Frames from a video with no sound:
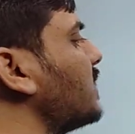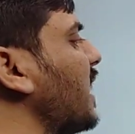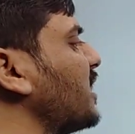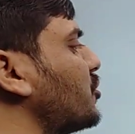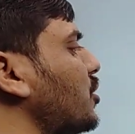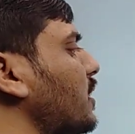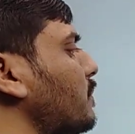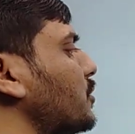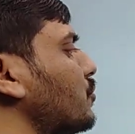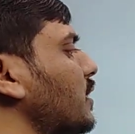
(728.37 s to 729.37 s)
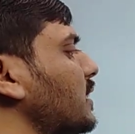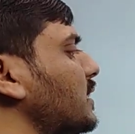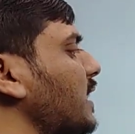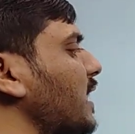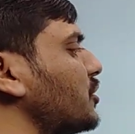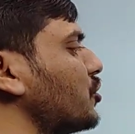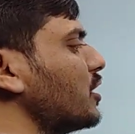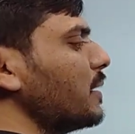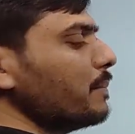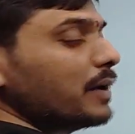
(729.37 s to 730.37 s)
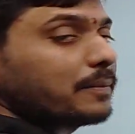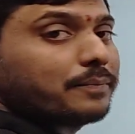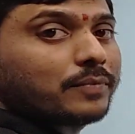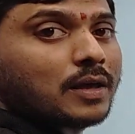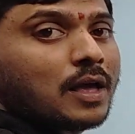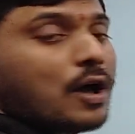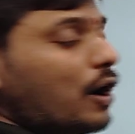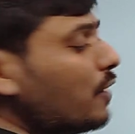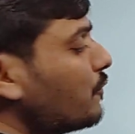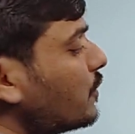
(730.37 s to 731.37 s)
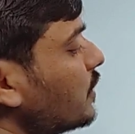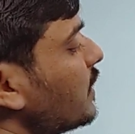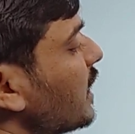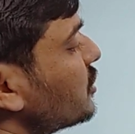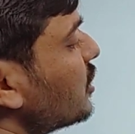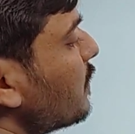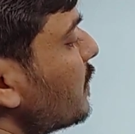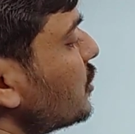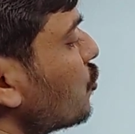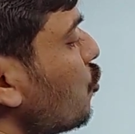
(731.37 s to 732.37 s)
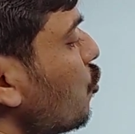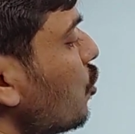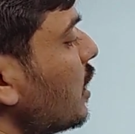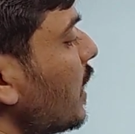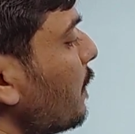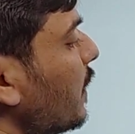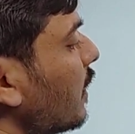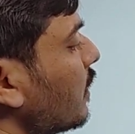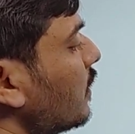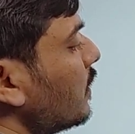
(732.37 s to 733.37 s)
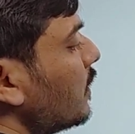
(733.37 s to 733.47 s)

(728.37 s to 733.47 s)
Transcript: is natural number, students. Natural number. After natural number is whole number.